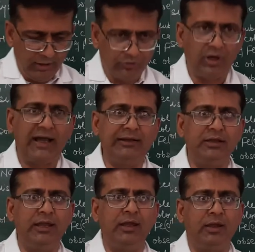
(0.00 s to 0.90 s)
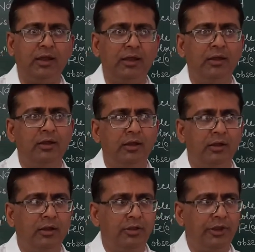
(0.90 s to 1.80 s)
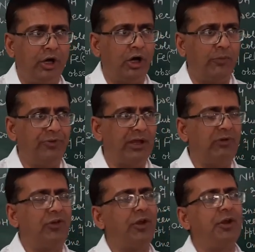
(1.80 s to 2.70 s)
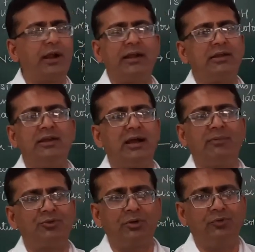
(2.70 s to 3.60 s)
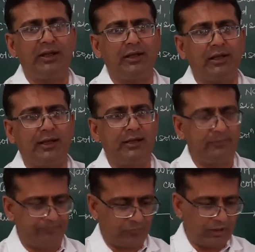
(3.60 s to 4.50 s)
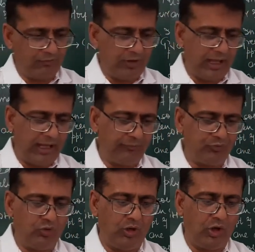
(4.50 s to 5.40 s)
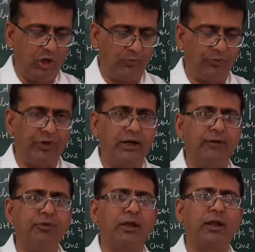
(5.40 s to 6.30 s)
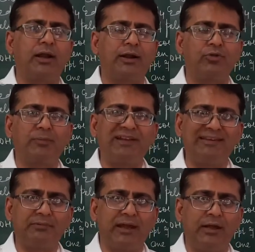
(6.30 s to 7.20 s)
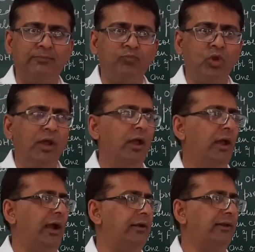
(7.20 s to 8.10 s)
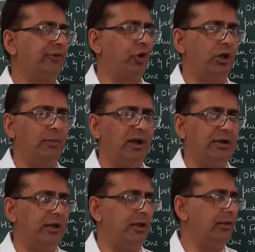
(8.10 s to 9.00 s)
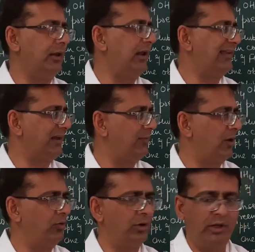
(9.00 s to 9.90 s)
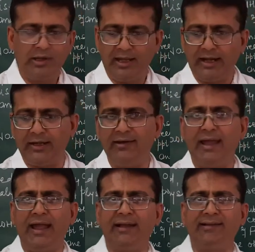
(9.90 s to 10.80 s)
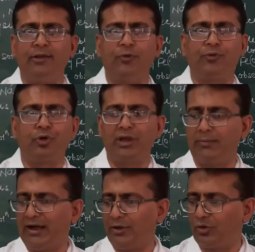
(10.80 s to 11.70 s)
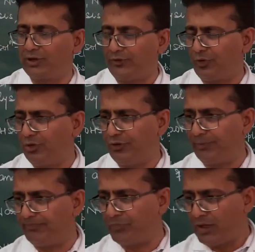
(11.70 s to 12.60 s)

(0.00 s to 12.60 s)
So I think the observation criteria must be very clear. We have to observe the color of the precipitate and the solubility in the lesser amount and in excess of sodium hydroxide solution.